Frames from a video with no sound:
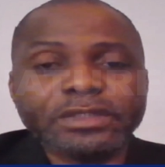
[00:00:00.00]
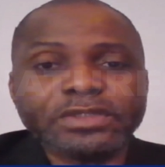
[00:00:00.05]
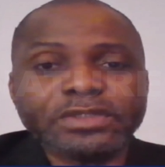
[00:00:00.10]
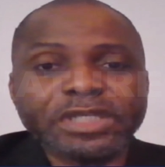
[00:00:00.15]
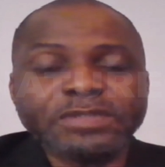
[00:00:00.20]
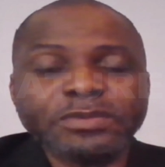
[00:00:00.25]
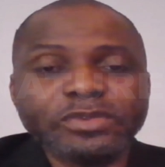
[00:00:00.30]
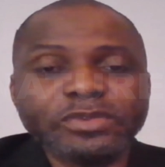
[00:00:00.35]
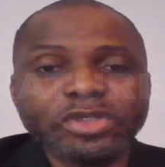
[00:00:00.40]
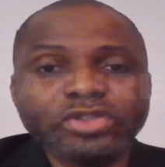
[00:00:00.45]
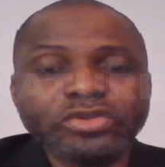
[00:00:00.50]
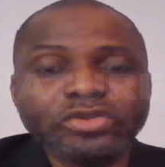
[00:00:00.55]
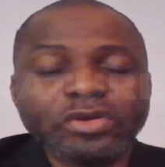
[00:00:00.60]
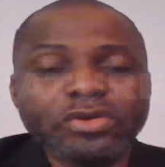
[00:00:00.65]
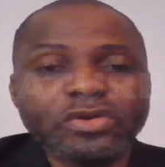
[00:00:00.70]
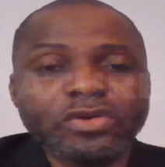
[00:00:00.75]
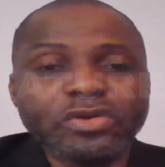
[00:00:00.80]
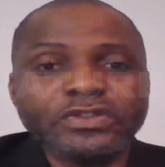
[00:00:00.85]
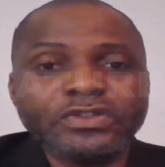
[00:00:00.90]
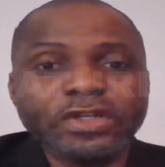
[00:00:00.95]

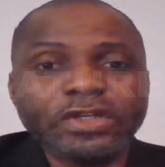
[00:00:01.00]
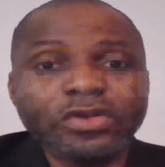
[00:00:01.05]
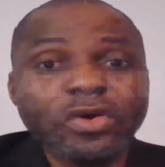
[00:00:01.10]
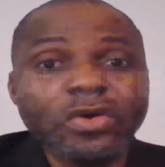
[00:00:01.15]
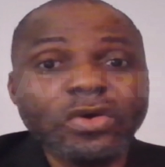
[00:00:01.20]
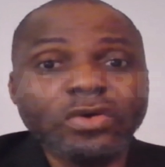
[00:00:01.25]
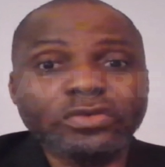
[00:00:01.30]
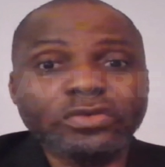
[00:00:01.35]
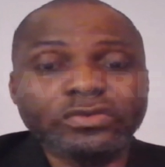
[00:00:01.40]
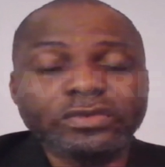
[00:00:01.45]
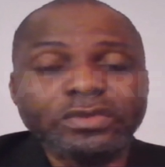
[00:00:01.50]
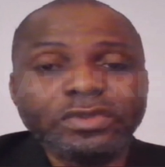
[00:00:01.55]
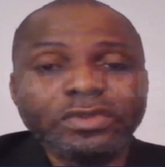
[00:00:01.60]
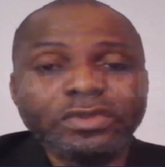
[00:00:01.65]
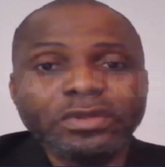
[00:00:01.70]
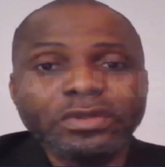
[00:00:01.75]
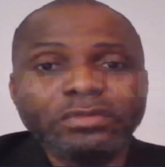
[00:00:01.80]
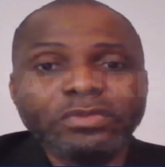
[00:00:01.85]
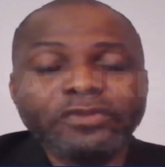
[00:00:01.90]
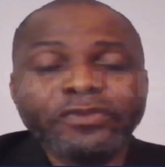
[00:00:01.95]
transportation costs alone,
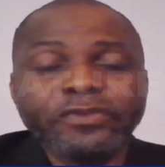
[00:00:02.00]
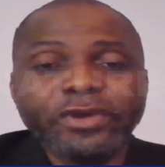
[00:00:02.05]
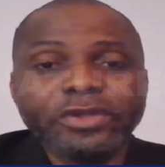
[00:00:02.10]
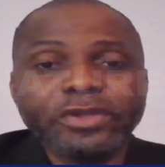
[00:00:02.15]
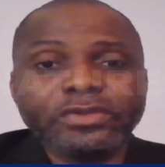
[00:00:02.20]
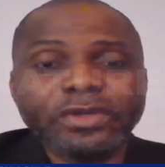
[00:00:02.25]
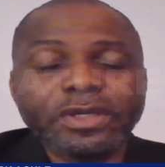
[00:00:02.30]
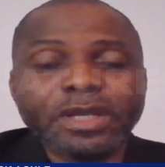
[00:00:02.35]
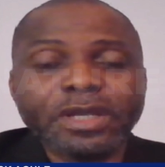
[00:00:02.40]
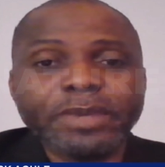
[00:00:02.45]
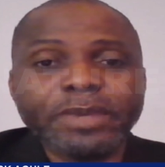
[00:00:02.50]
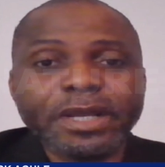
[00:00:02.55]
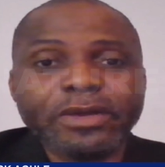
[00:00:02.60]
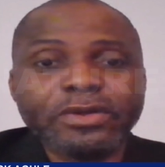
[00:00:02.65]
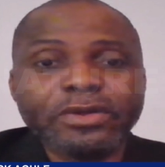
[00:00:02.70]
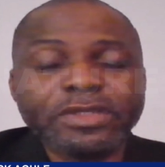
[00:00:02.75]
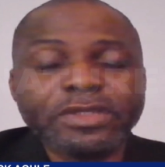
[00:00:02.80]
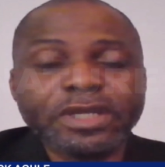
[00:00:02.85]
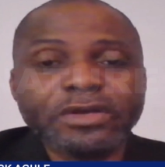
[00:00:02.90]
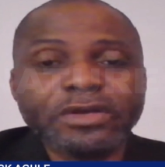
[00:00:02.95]
before you talk
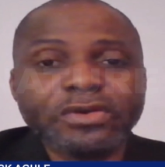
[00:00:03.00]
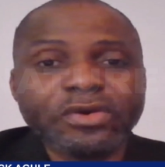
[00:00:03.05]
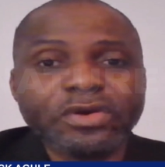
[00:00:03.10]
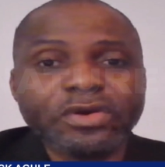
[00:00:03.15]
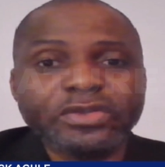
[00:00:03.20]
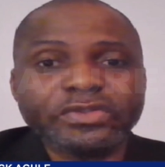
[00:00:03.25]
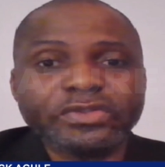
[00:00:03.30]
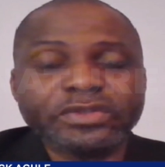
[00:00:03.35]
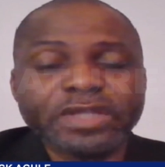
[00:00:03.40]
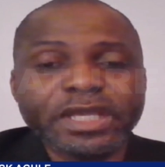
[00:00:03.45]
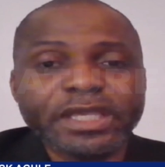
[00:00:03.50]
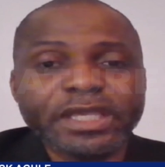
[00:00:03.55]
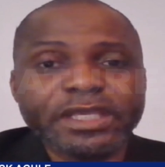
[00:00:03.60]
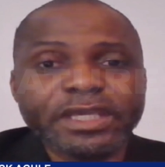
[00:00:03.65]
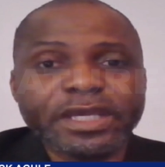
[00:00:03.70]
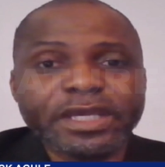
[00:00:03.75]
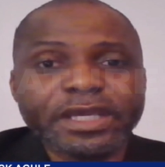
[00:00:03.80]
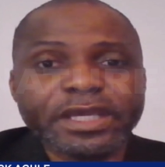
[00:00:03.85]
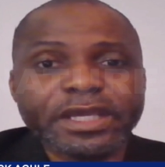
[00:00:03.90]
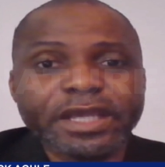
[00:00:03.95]
about other costs
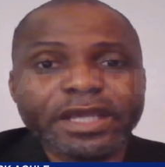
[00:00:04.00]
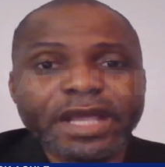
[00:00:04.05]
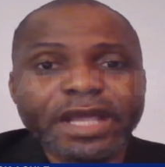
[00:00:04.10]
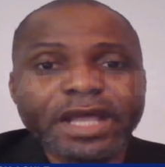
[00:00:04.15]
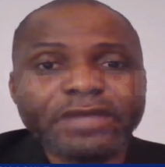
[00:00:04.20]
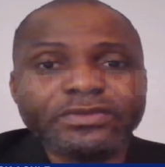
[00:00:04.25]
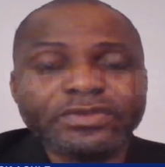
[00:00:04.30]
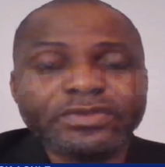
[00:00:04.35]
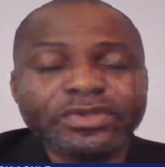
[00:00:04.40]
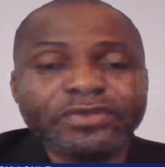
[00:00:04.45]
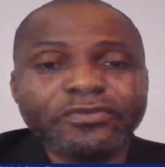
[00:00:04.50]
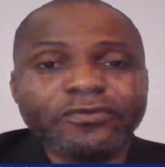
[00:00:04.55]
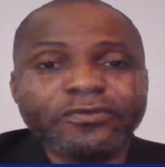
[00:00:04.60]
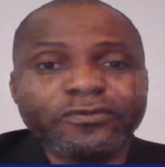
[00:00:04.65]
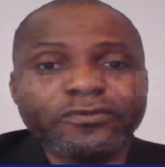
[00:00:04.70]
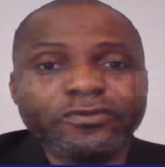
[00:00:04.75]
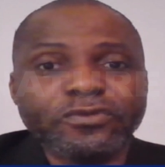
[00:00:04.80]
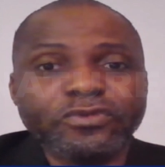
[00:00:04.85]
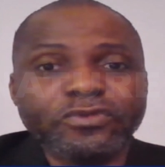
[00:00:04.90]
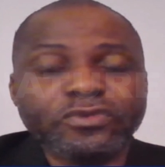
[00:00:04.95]
like housing,
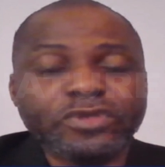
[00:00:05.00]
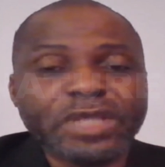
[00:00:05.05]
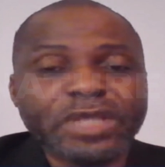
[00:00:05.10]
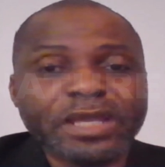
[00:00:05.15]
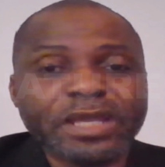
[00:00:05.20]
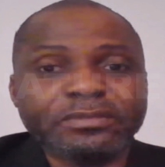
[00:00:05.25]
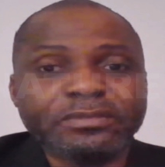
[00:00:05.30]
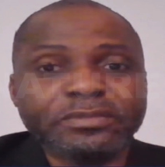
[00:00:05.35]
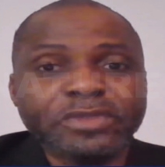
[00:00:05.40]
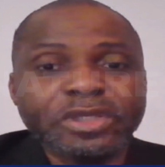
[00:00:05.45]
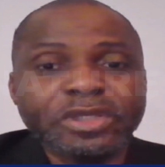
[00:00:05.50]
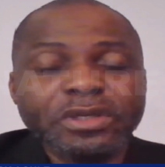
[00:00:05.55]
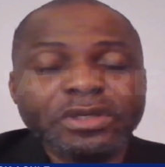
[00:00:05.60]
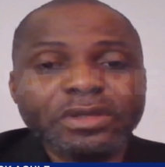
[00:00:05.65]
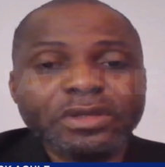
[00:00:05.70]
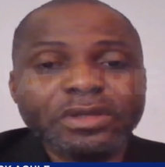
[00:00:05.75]
food, and